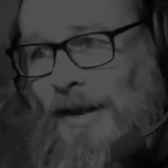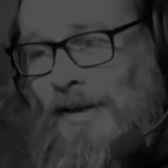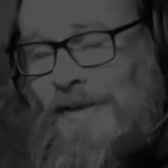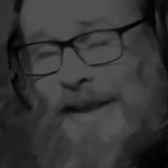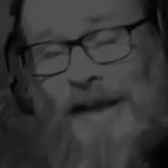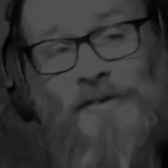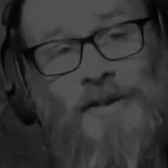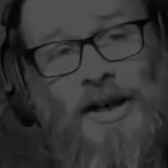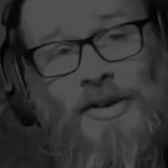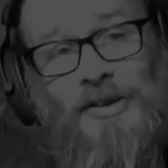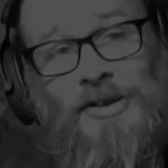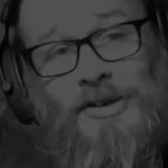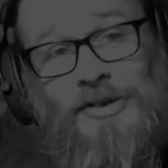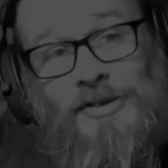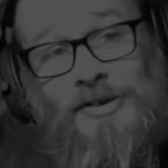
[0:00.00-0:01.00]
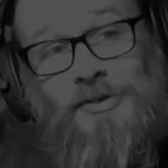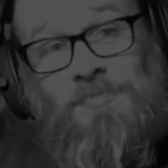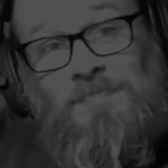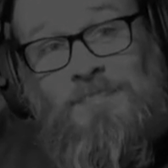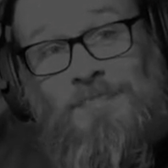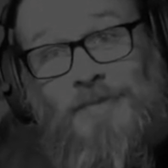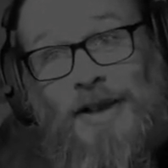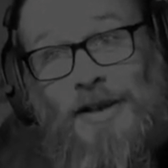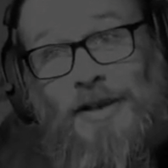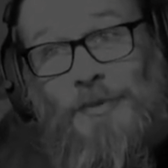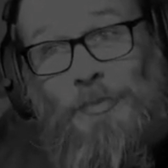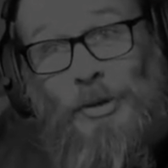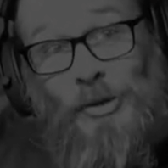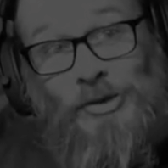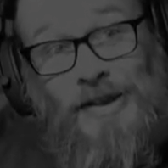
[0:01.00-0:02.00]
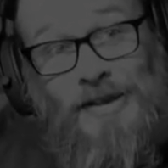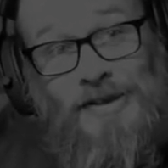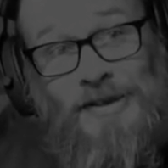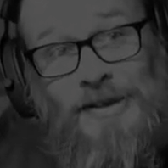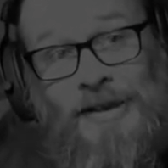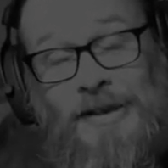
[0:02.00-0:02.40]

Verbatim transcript: I think every artist's uh, process.